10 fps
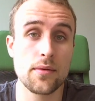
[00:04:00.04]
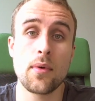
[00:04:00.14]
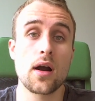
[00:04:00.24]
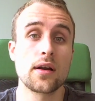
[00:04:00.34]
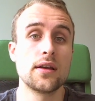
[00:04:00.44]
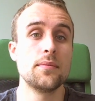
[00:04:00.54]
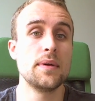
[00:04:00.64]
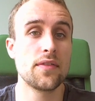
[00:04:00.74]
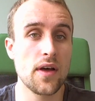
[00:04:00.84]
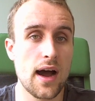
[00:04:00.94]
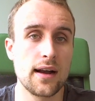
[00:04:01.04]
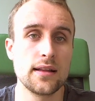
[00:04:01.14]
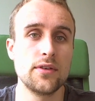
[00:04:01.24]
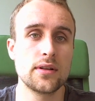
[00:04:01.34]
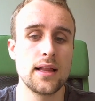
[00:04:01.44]
them are going to be at the higher
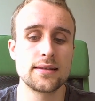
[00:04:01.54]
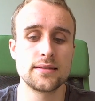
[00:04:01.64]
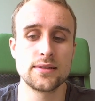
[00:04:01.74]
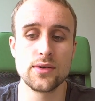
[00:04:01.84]
level classes.